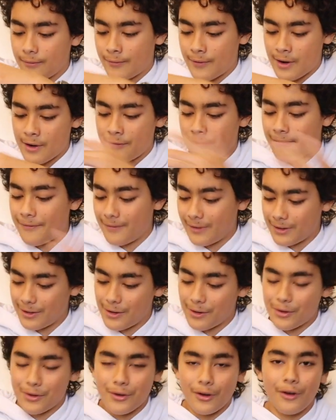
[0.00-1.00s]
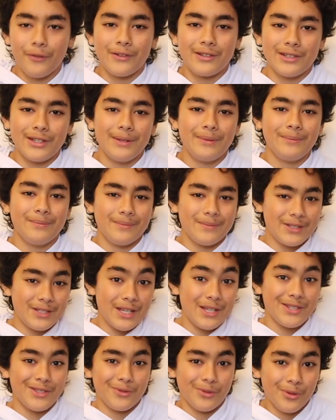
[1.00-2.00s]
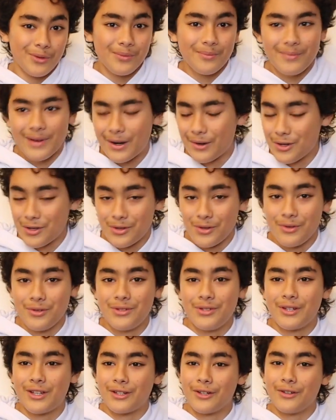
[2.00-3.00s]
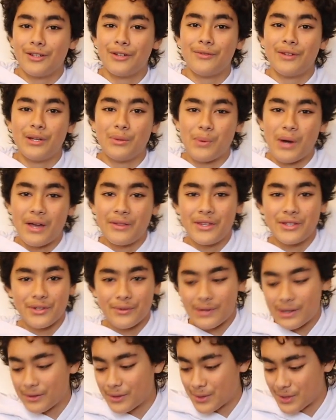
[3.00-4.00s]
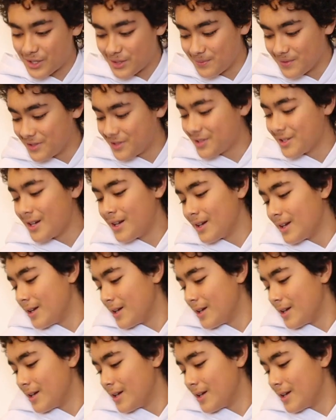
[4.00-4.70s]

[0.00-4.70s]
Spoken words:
Very obviously seasonal pair of shoes. You can only really wear these around Christmas.